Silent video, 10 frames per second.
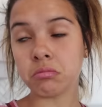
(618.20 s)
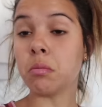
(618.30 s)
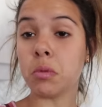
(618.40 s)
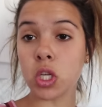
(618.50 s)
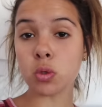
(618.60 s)

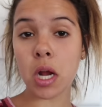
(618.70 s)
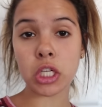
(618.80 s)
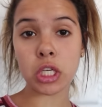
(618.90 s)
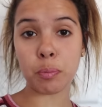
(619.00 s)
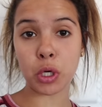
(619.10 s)
The meals were
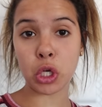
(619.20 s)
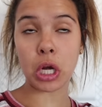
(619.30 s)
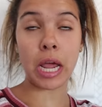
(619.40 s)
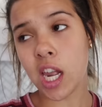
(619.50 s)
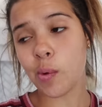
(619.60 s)
actually pretty
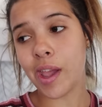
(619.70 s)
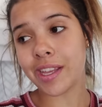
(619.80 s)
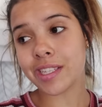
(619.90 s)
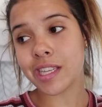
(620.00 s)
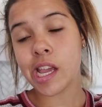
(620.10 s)
good.
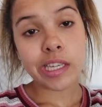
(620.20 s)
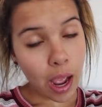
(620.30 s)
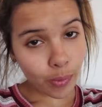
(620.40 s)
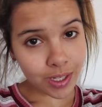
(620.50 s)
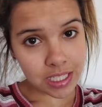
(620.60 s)
Anyways,
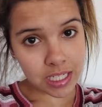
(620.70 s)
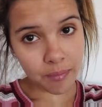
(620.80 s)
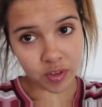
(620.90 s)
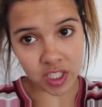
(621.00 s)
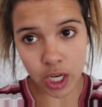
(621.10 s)
now it is
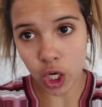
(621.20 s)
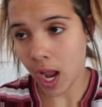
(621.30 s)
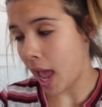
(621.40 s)
time for dinner,